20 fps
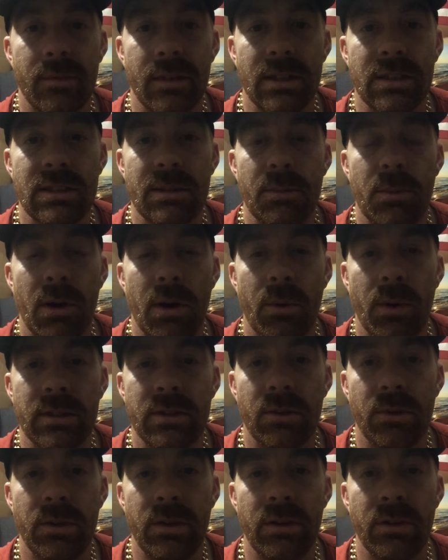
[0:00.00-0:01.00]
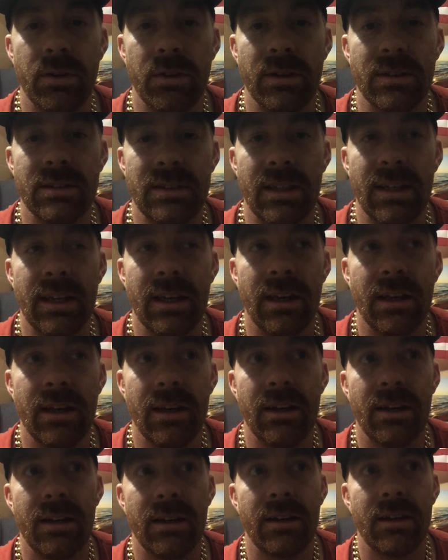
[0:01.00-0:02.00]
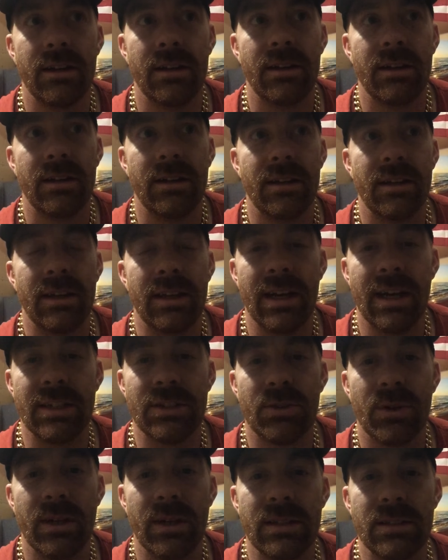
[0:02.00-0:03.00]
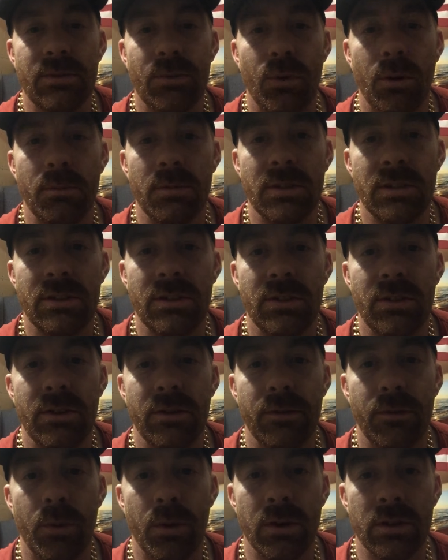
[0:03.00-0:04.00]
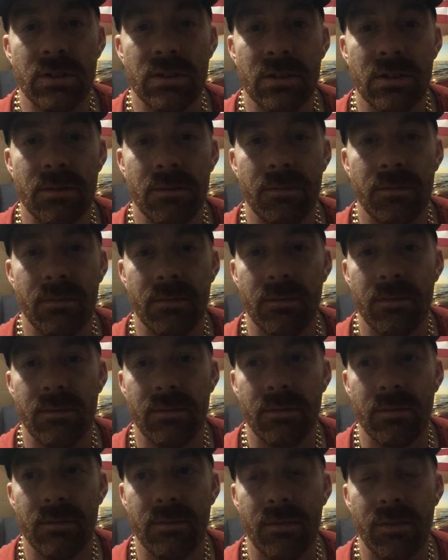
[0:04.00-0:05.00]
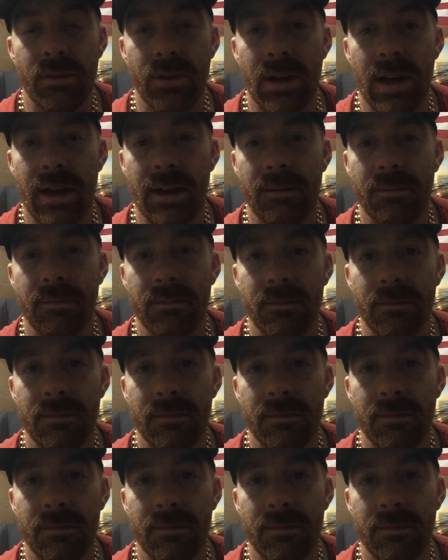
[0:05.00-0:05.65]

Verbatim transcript: This is the part where I told you you're going to see. He got transformed into the Force. Okay?